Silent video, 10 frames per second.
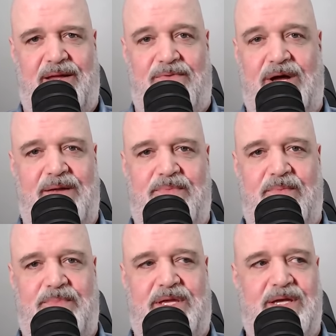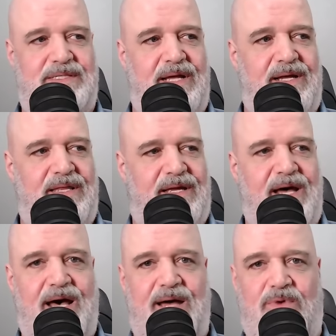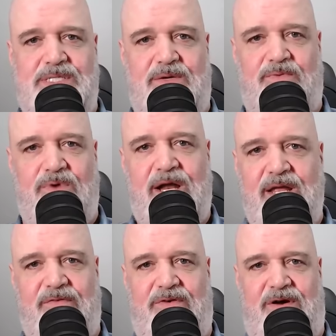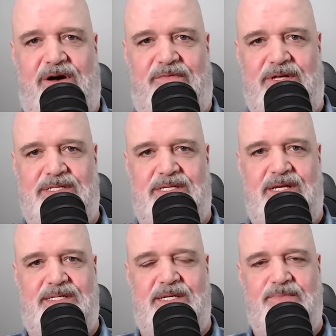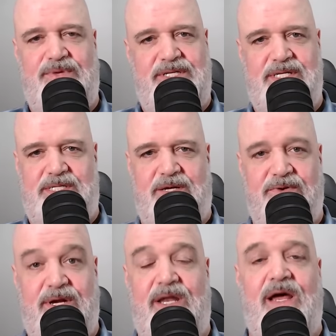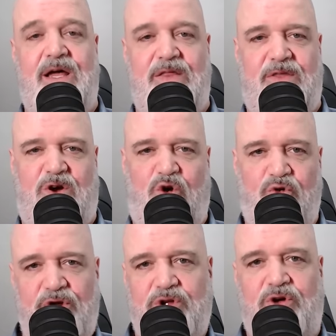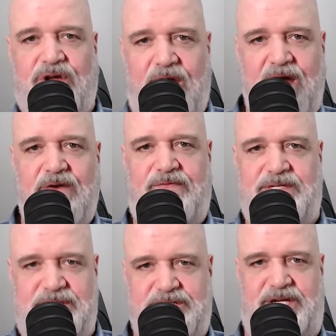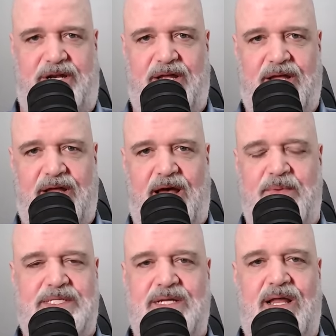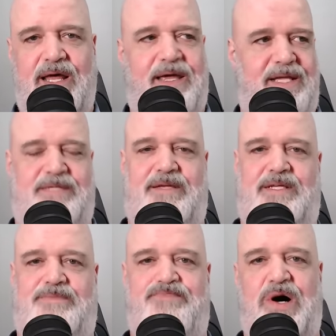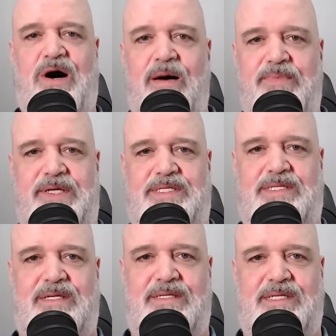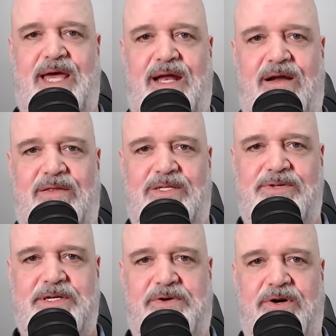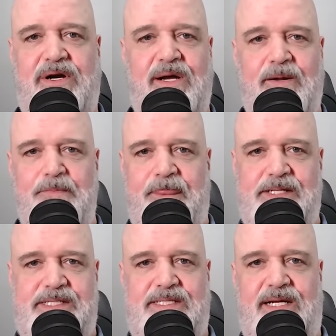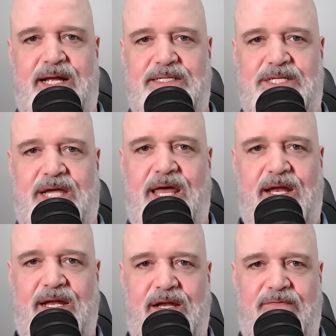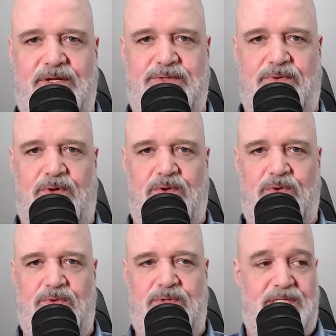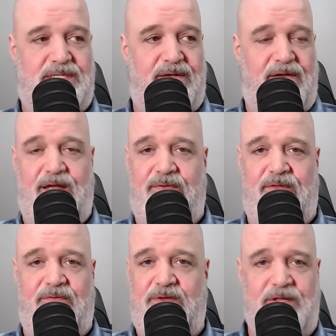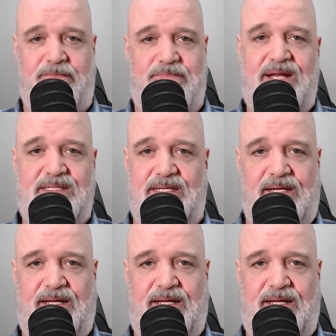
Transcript: right? Because the guy wasn't running for office. He simply disagreed. The critical care physician. I mean, it's not like it's Bob that's standing on the street corner. This is an educated individual who is in the field of medicine,